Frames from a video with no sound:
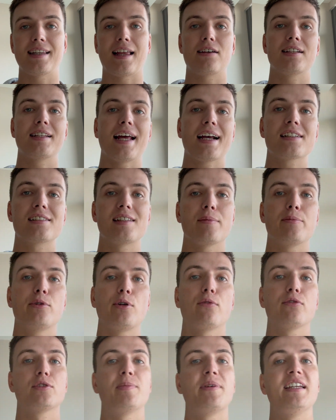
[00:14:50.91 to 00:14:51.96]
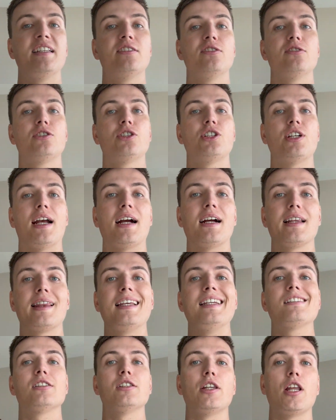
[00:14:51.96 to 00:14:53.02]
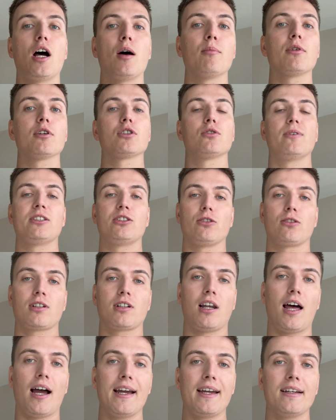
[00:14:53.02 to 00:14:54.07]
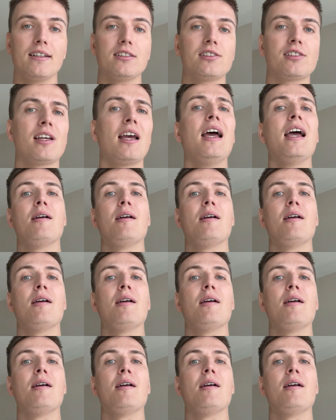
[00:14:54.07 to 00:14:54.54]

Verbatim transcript: Now the next step would obviously be to share these numbers with your clients.